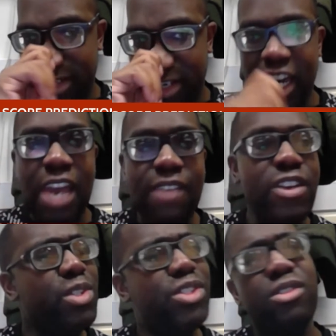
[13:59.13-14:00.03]
I think
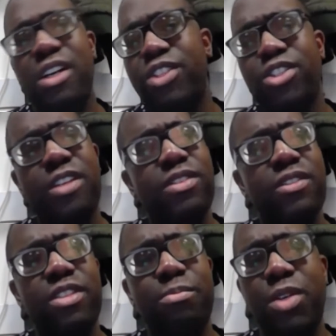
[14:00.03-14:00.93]
we still should have
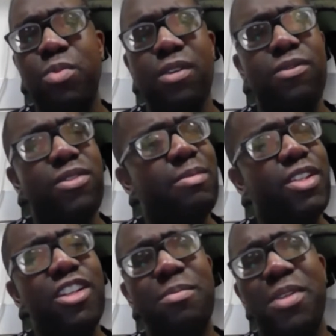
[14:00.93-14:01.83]
enough to beat Watford. I mean,
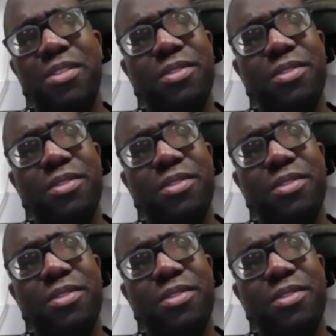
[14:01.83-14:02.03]
come on.